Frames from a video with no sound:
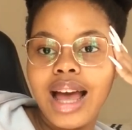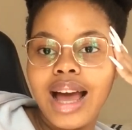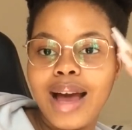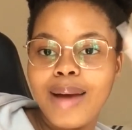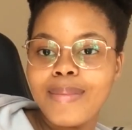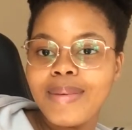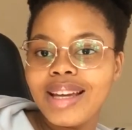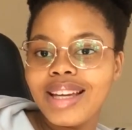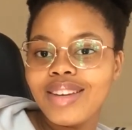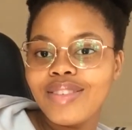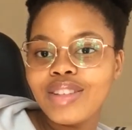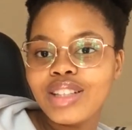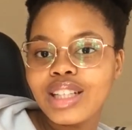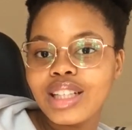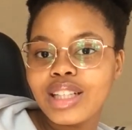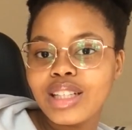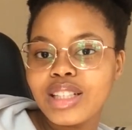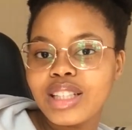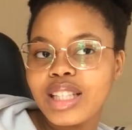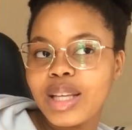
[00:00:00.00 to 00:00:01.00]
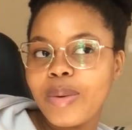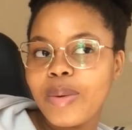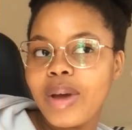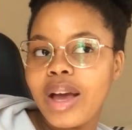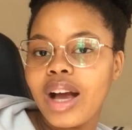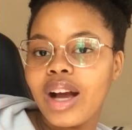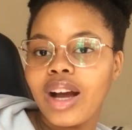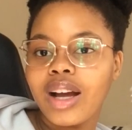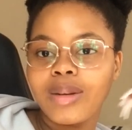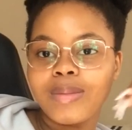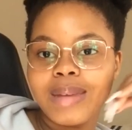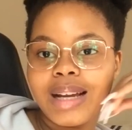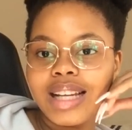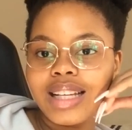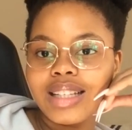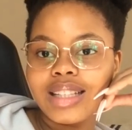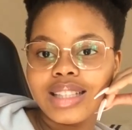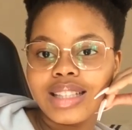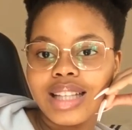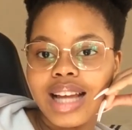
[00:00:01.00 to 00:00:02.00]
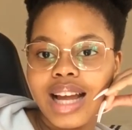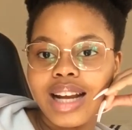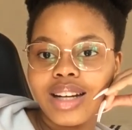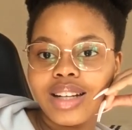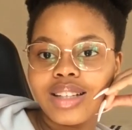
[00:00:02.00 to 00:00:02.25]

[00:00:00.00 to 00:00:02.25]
am I even gonna say where I got my nails done?